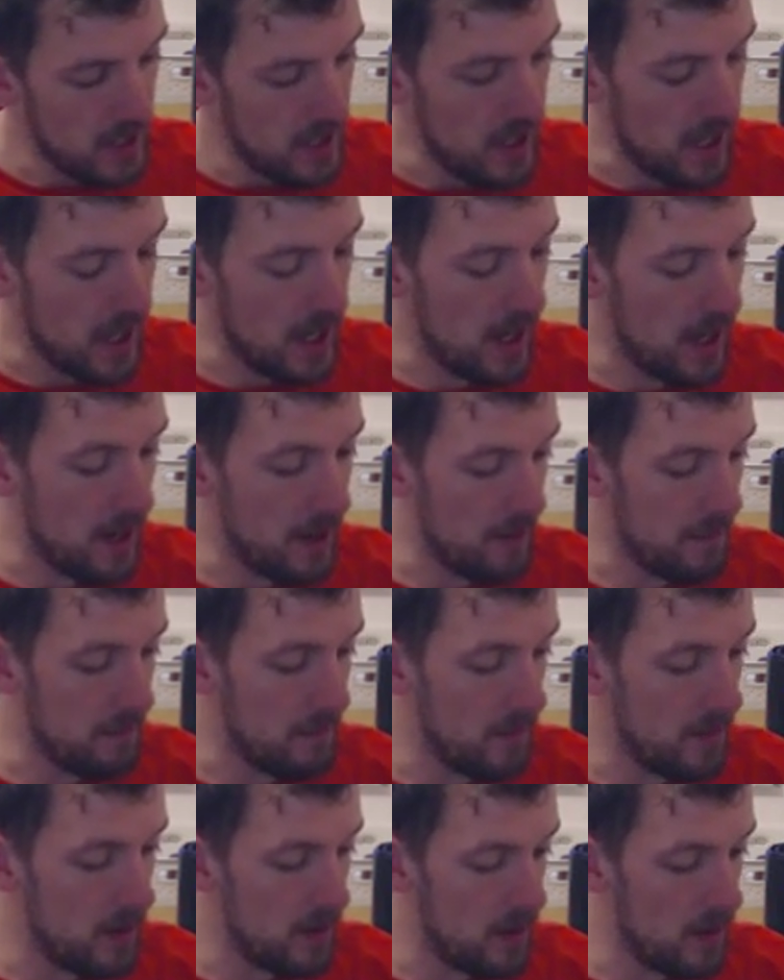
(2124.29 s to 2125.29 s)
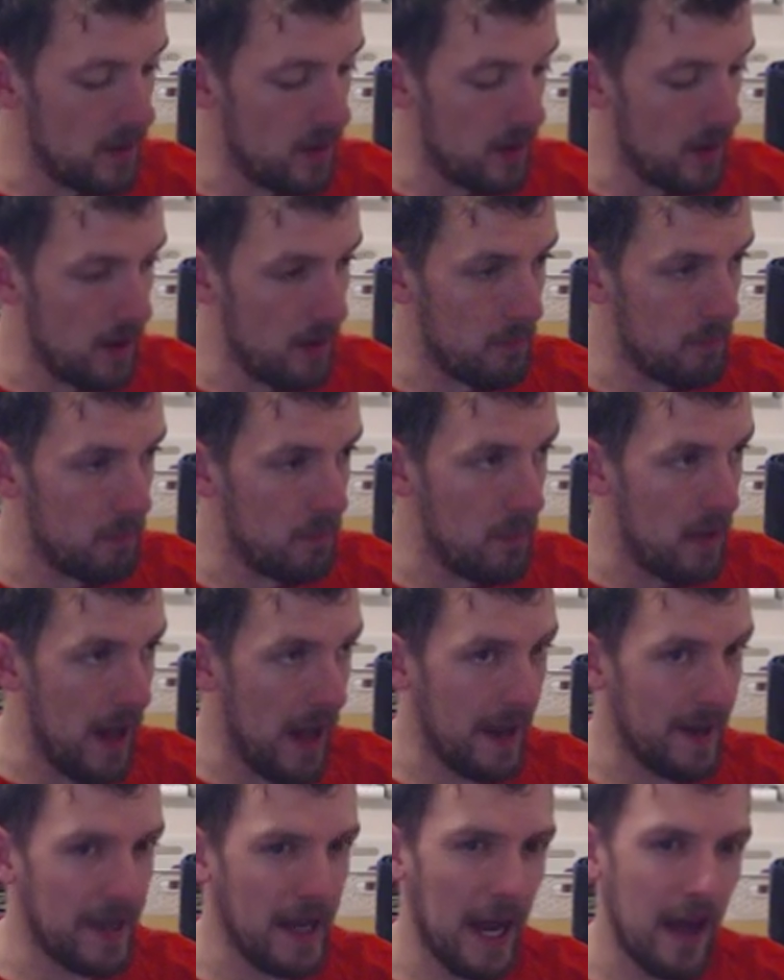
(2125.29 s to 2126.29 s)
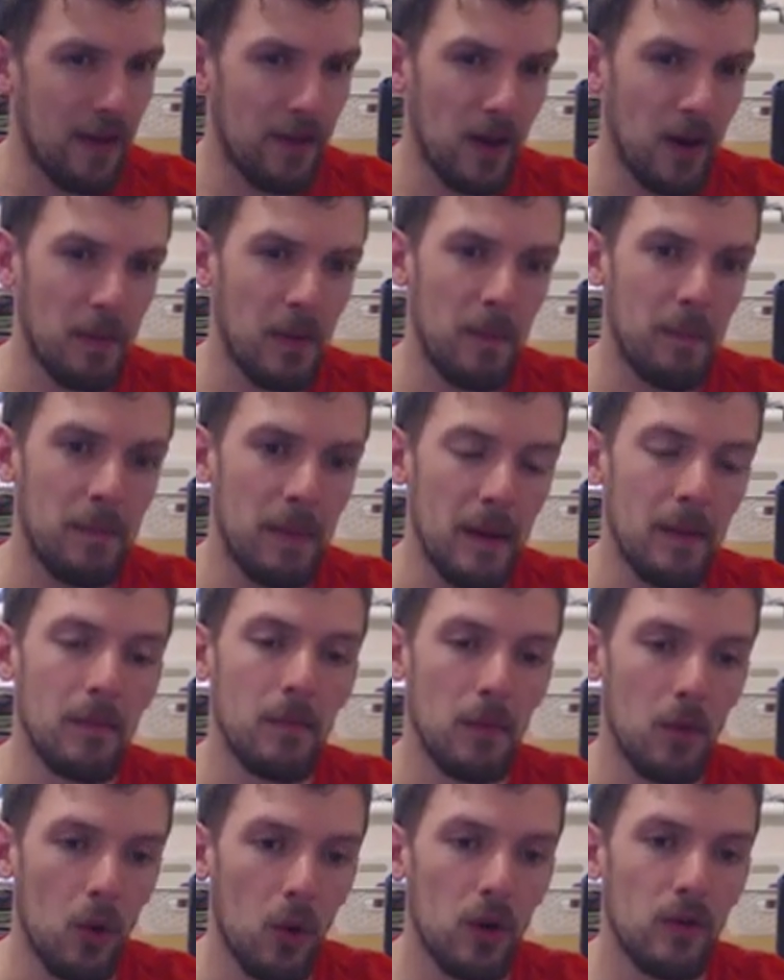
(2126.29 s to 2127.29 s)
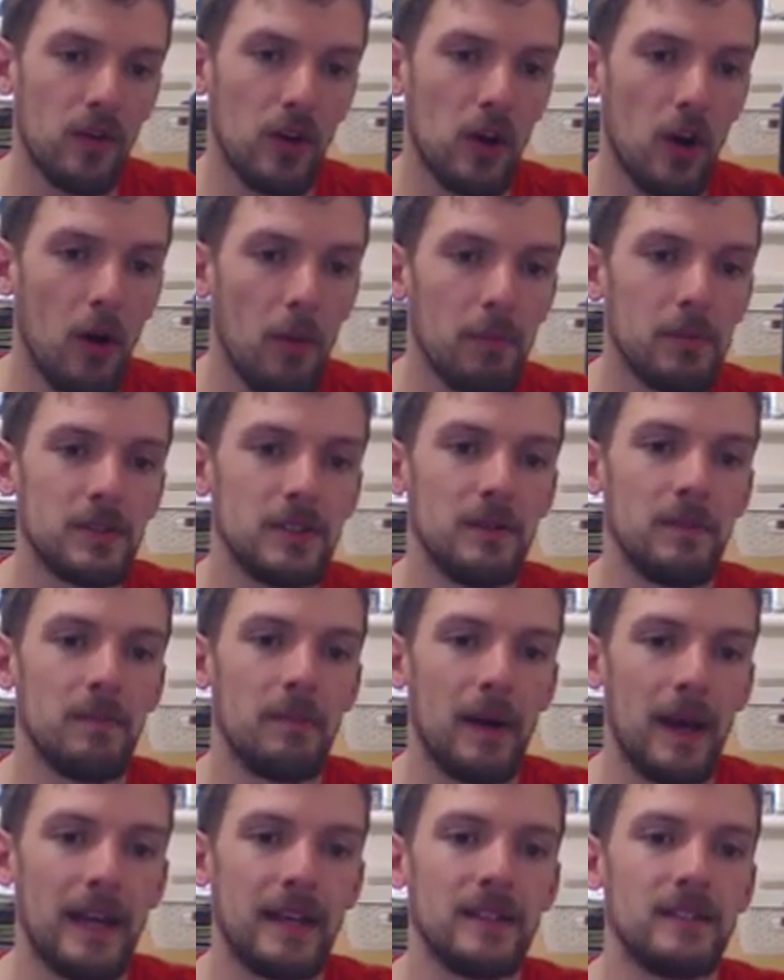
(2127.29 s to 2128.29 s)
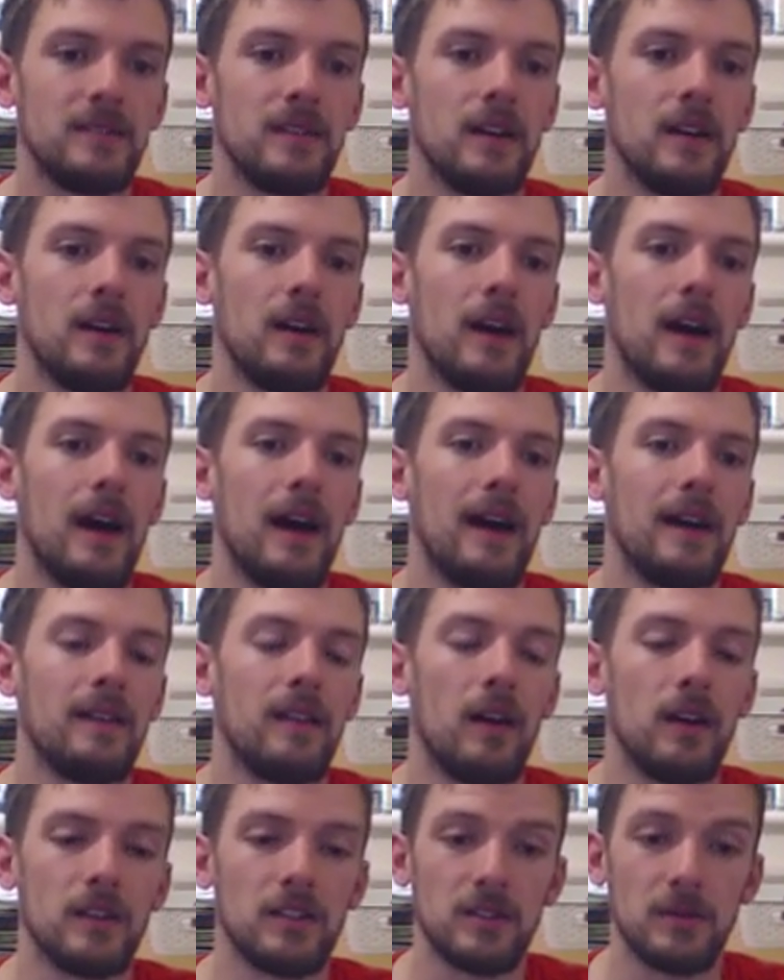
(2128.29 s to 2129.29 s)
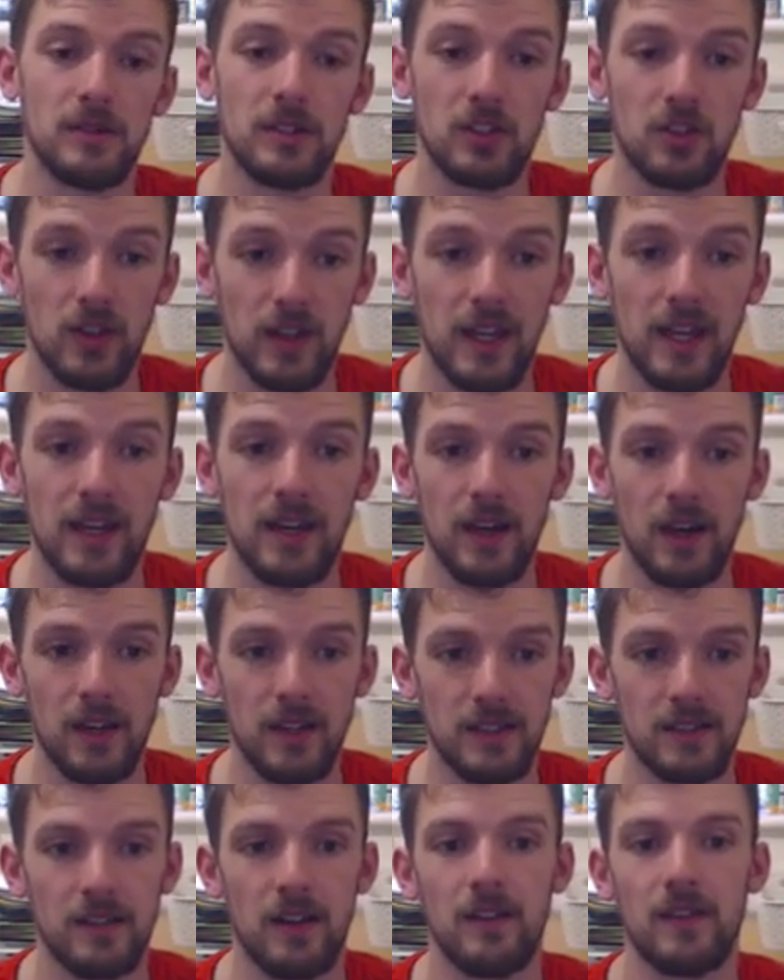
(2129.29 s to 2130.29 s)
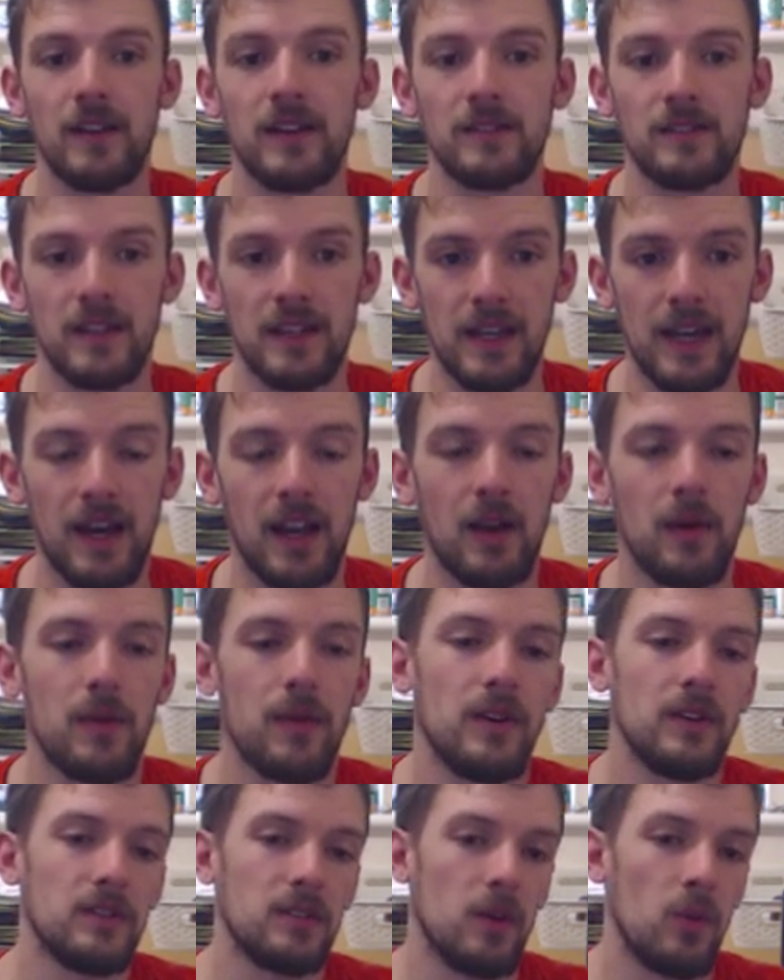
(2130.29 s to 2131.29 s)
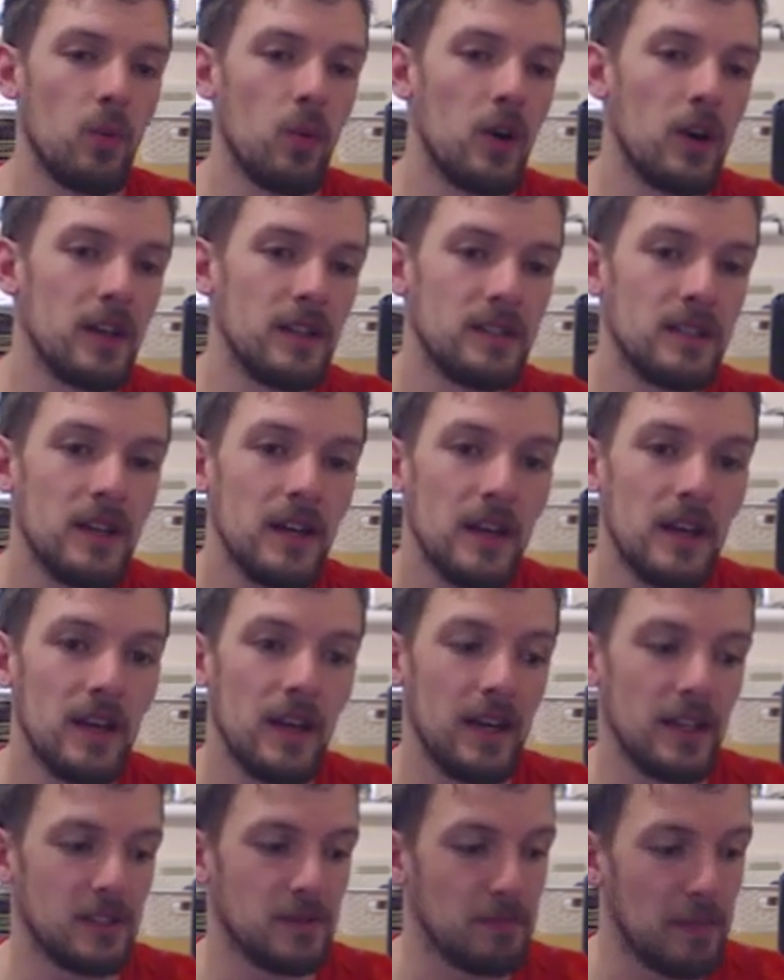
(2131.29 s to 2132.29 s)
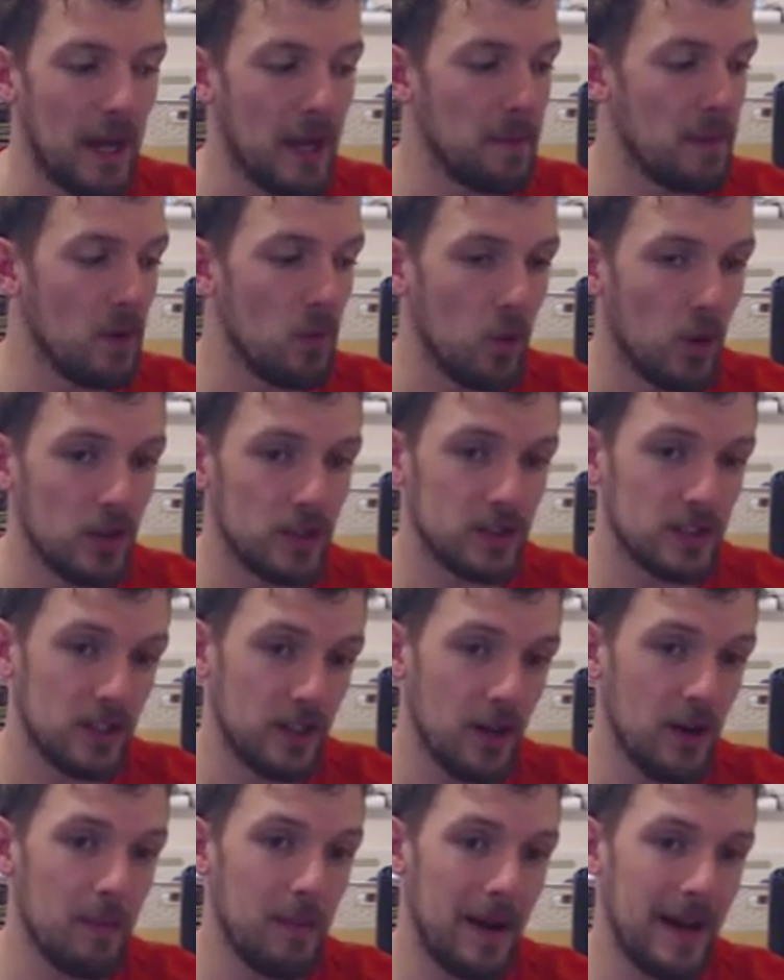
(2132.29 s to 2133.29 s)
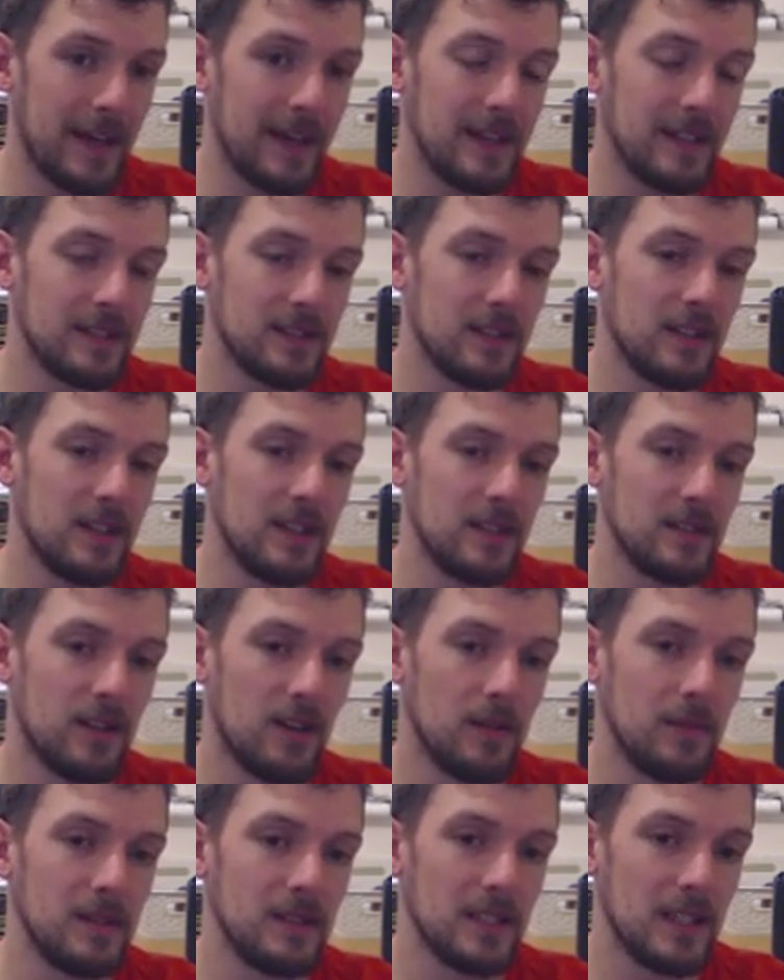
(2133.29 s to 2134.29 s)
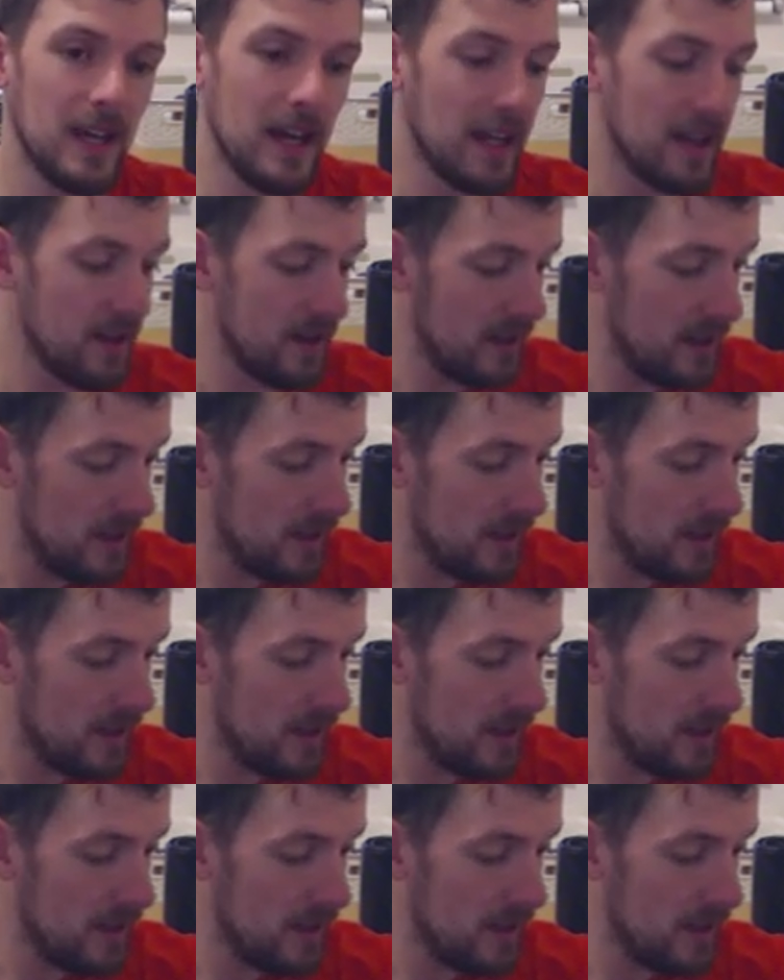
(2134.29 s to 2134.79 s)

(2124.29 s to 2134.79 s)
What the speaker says: And now that I'm a bit more of a competent painter at like some of the tricky colours, like things like yellow and things like white, it's made me want to go back into these armies again.